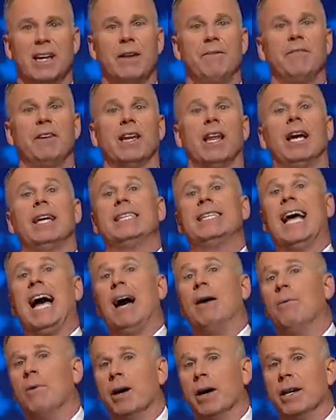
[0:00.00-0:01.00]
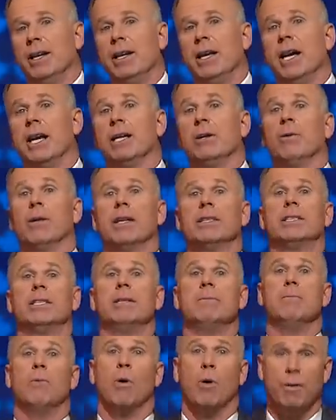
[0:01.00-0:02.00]
If you like that one and you want to
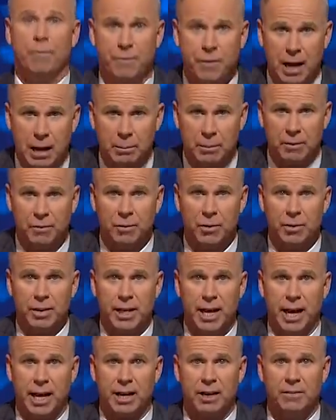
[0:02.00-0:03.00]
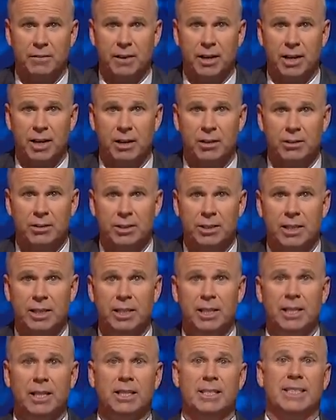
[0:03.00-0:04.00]
see more Family Feud Canada videos,
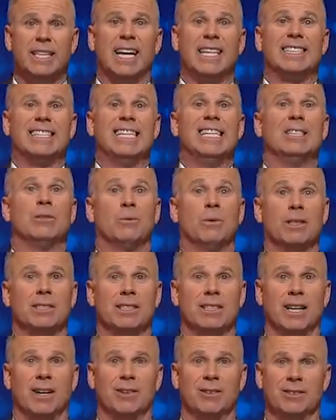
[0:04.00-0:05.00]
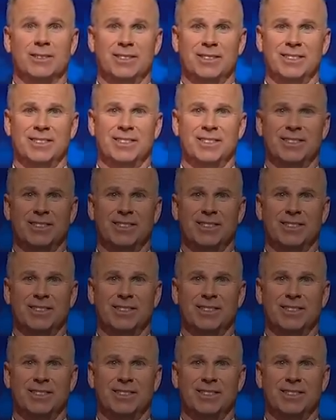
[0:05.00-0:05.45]
check these ones out.